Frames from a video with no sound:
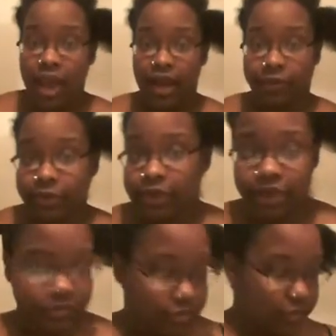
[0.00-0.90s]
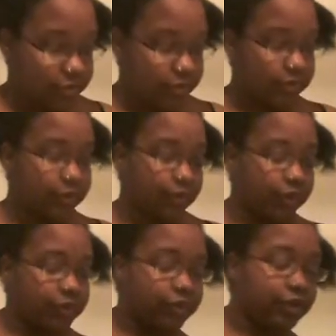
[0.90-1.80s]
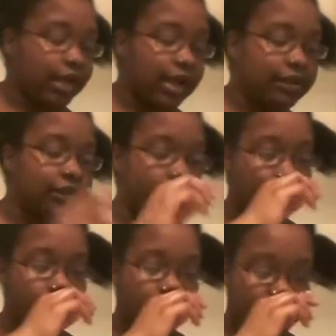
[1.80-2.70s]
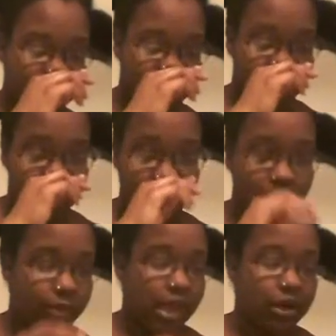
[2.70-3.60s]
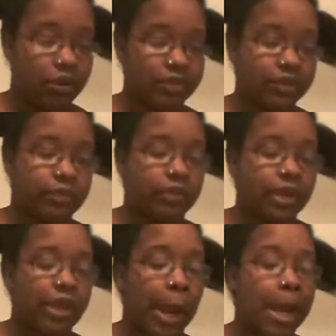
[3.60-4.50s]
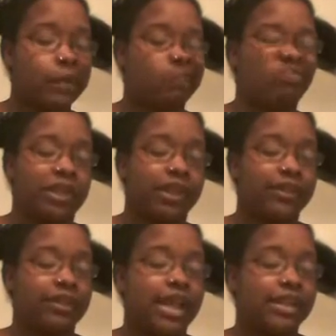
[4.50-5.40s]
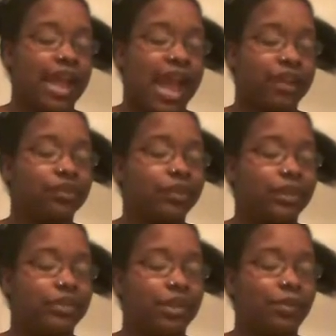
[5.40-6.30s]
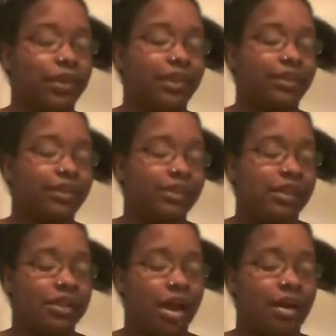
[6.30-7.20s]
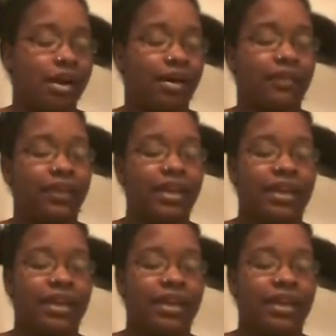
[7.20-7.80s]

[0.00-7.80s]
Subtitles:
And I'm going to introduce a tool to you guys too. Some of you may know it, some of you may not. But this is not the actual legit one. This is the knockoff.